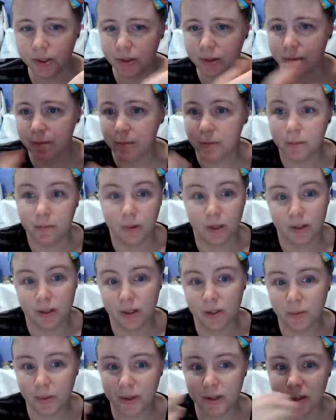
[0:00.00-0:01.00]
which is
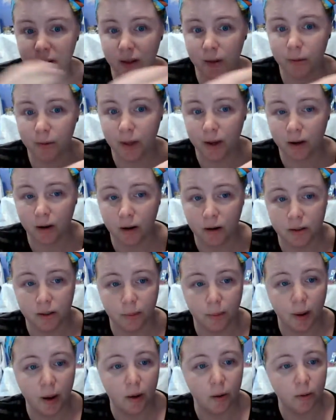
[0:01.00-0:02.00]
because that's basically what that
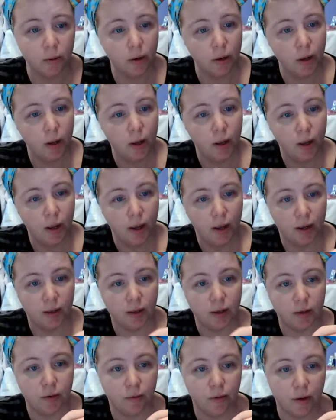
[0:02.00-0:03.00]
card's about.
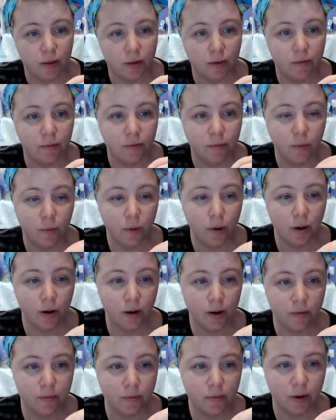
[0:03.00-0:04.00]
And then you've got the
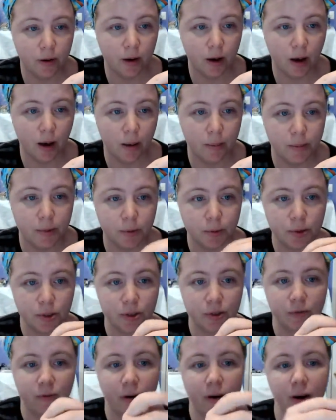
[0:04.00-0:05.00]
Four of Cups, which
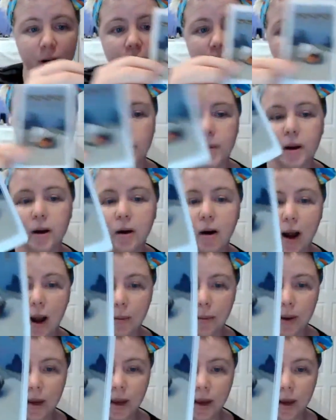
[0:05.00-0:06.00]
is very hermit
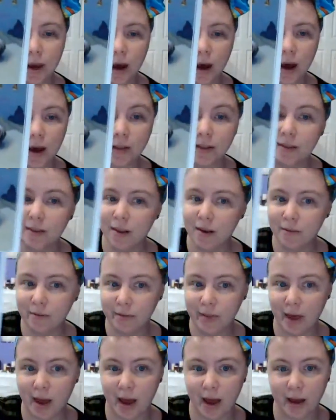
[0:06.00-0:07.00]
crabby. I love
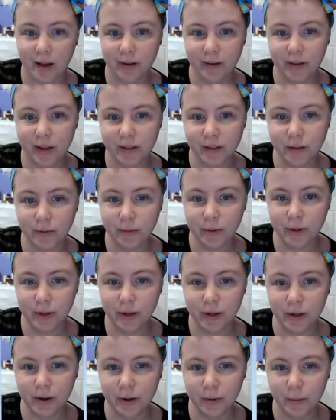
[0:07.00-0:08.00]
that. That's a
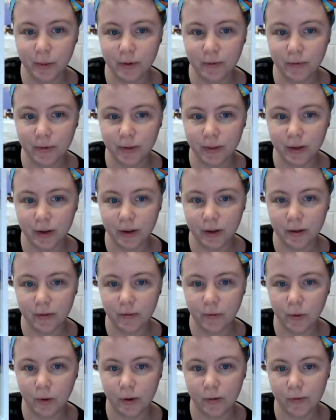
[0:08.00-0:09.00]
really good one for the
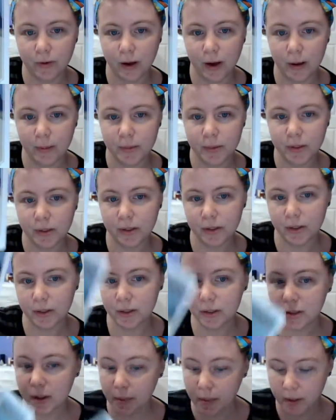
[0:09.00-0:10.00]
Four of Cups because
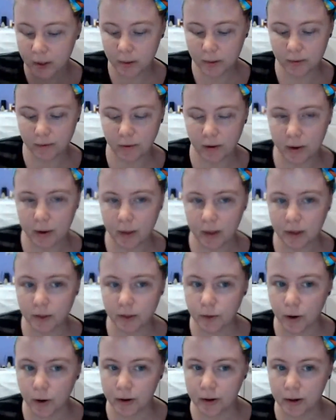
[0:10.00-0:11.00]
it's somebody who's very like
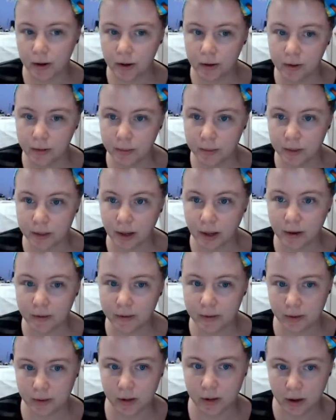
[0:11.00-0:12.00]
drawn in on
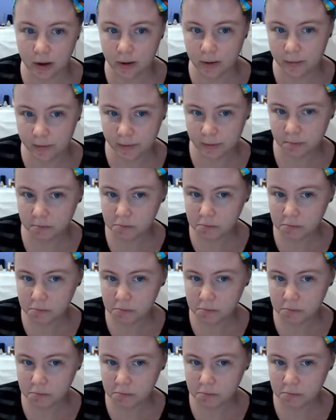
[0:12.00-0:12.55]
themselves and kind of